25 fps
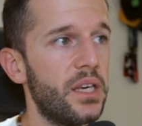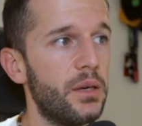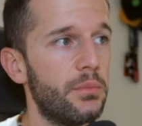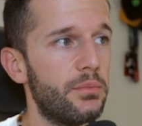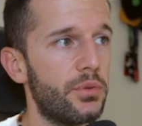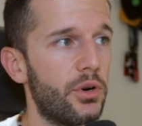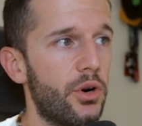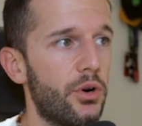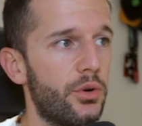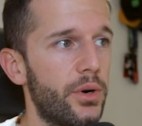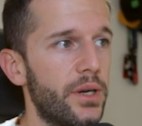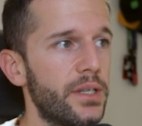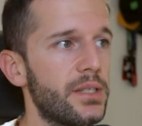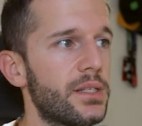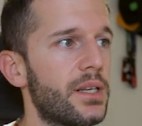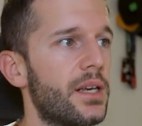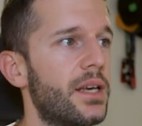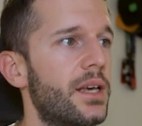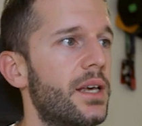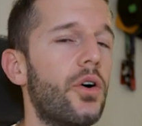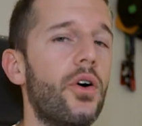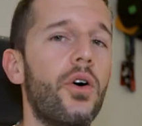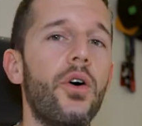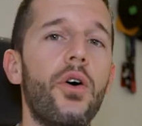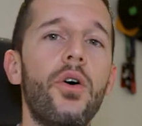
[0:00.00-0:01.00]
in progress,
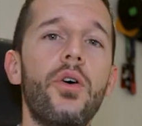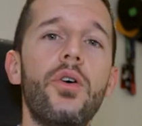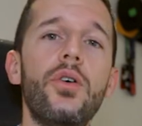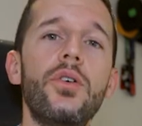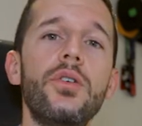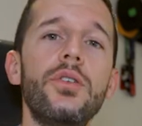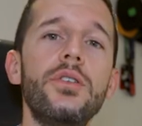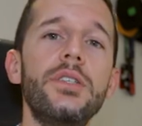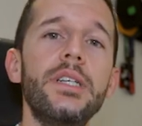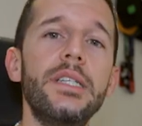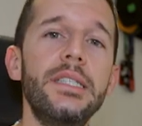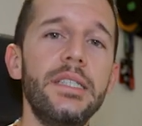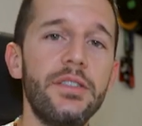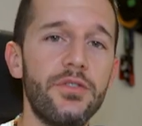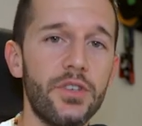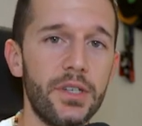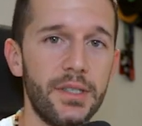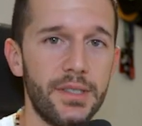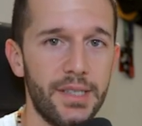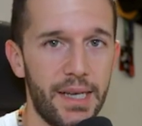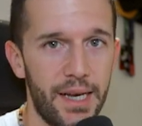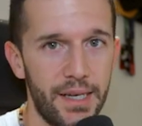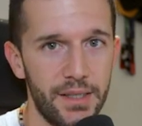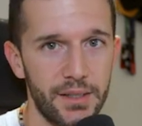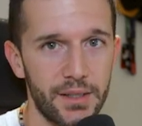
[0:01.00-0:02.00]
all the
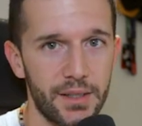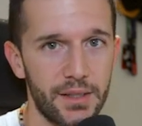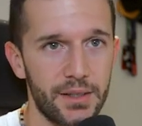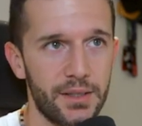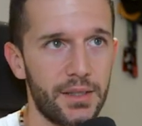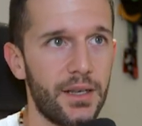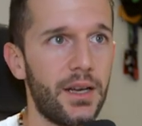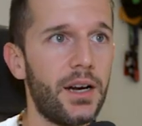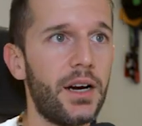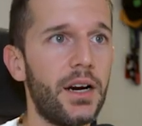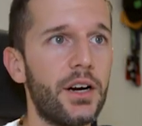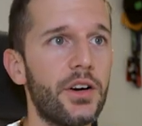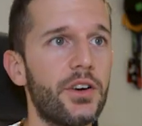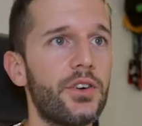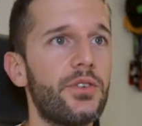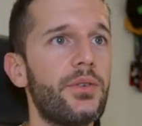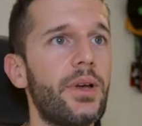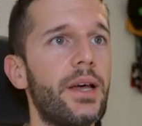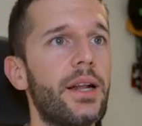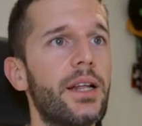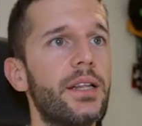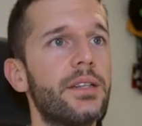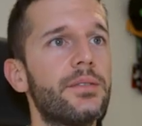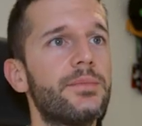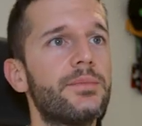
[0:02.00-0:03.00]
different tasks are
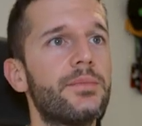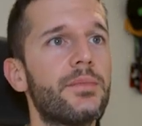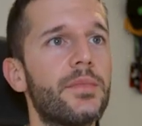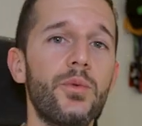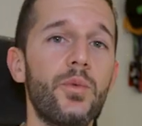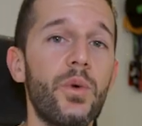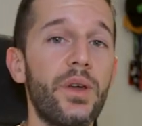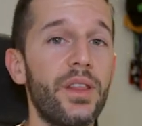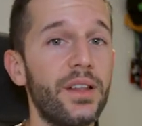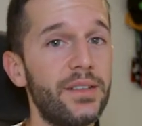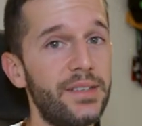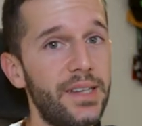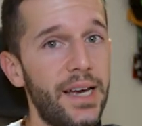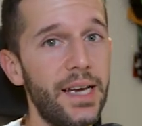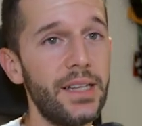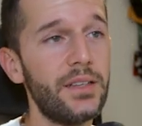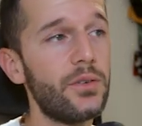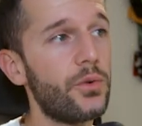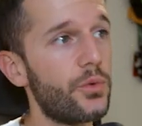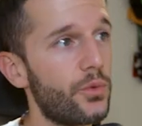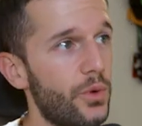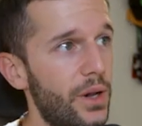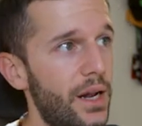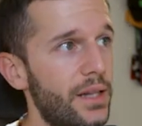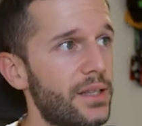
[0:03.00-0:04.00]
created with a
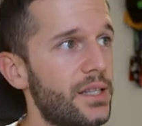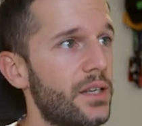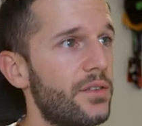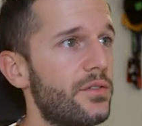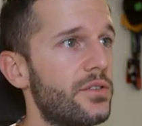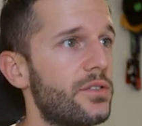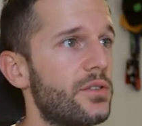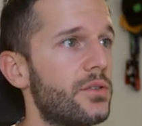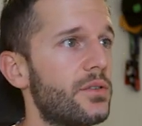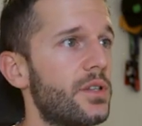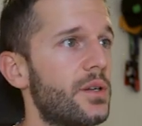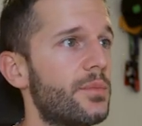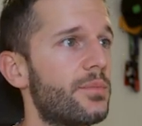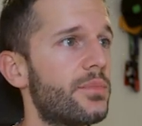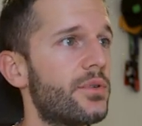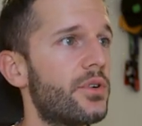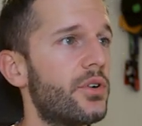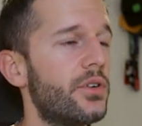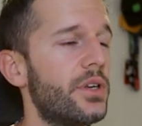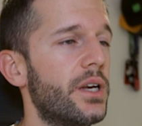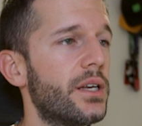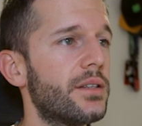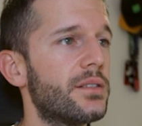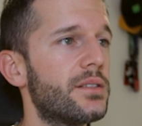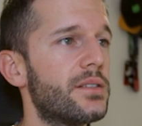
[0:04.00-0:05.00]
date relative to the
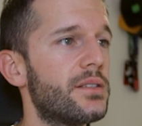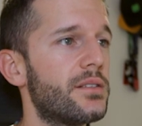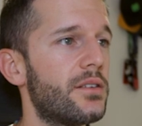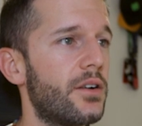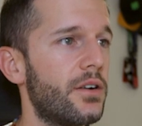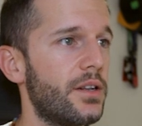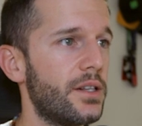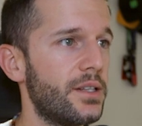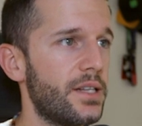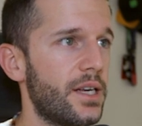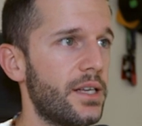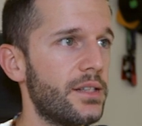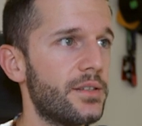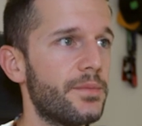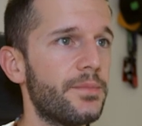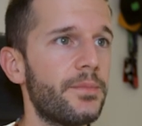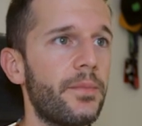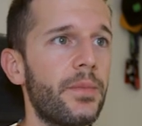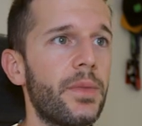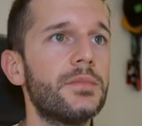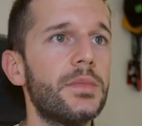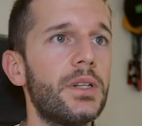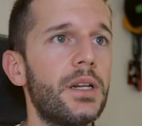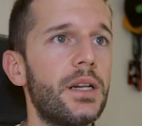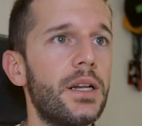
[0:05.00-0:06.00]
project starting date.
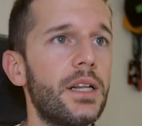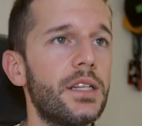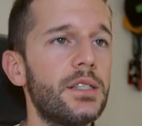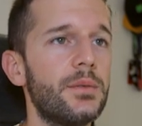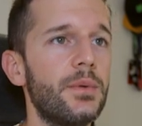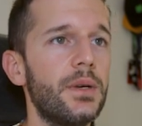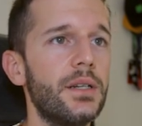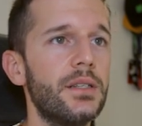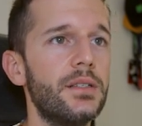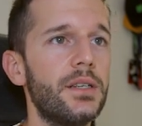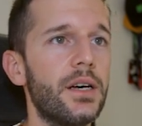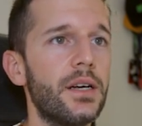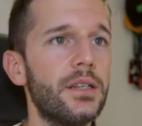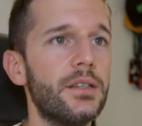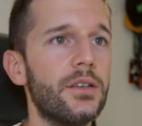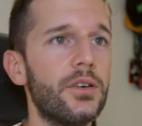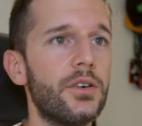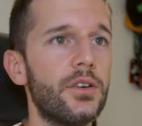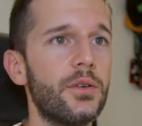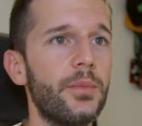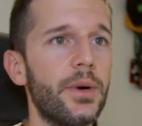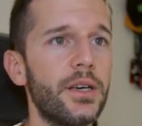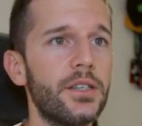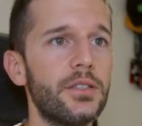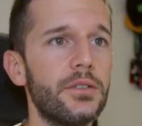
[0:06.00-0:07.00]
Let's build that
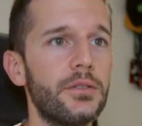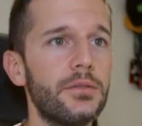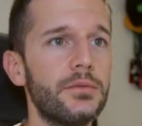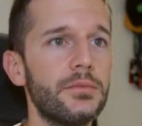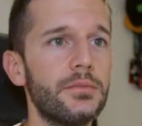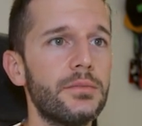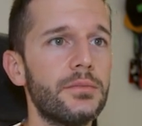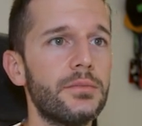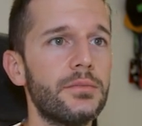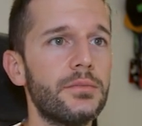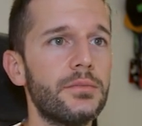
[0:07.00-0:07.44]
automation,